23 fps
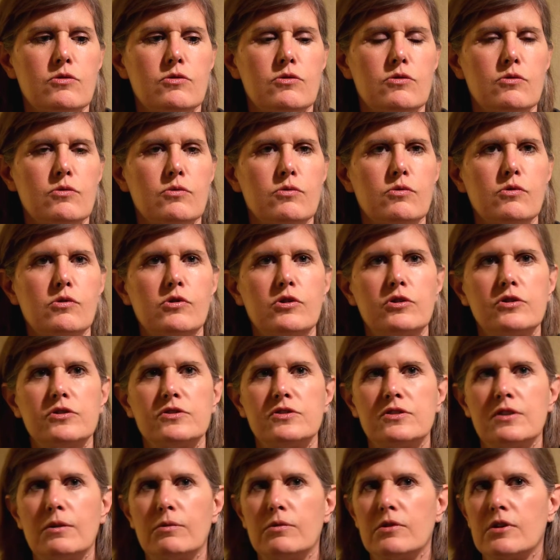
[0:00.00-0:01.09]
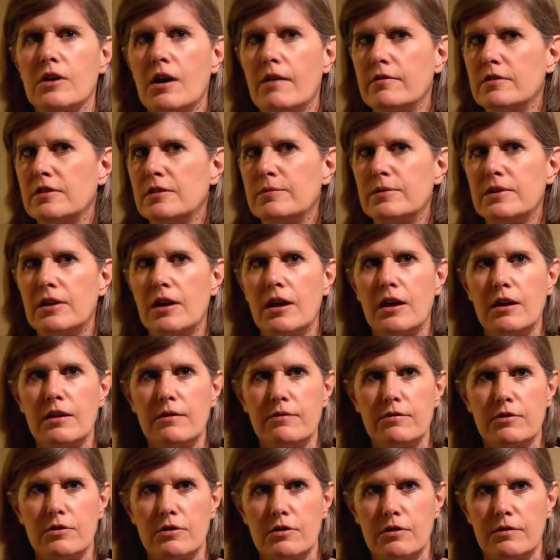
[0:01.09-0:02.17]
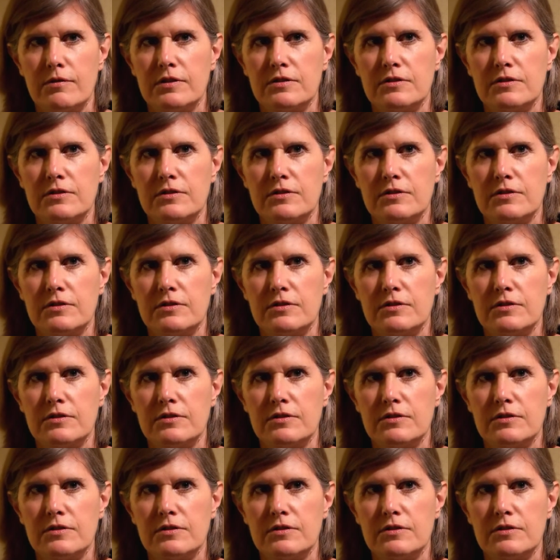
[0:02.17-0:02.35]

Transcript: the rules that will govern the behavior of